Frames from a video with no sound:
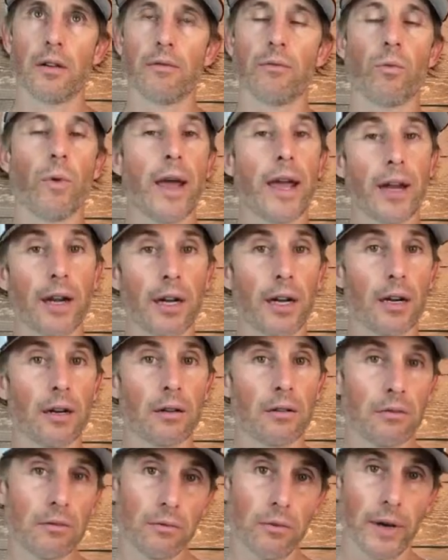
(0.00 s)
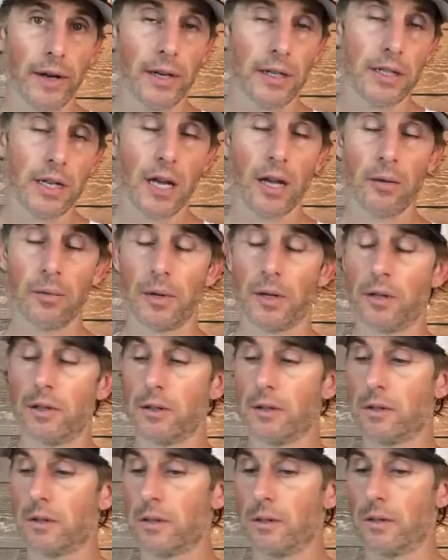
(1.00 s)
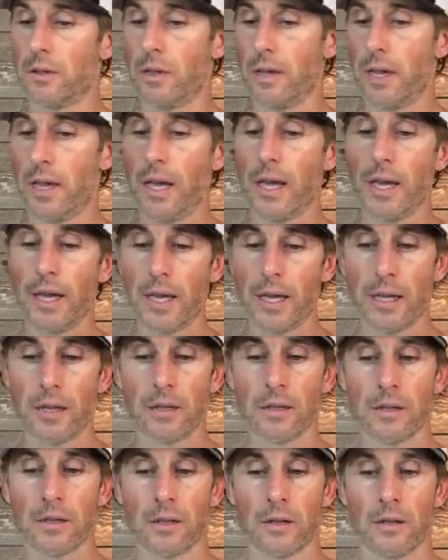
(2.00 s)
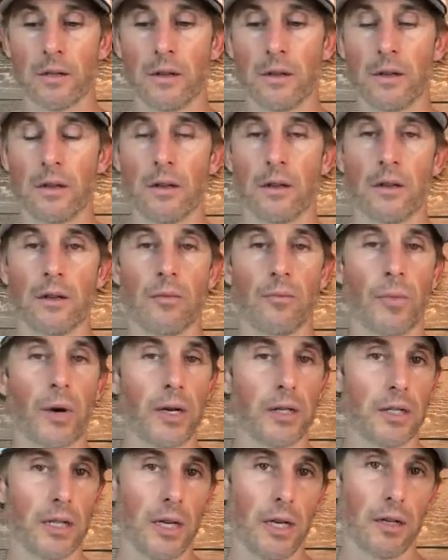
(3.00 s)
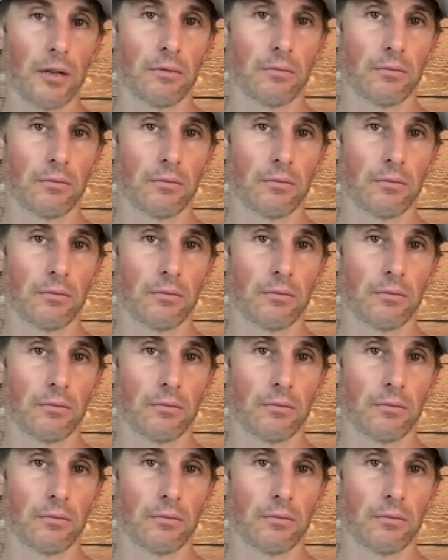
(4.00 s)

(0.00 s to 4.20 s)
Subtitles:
waited tables, and bartending,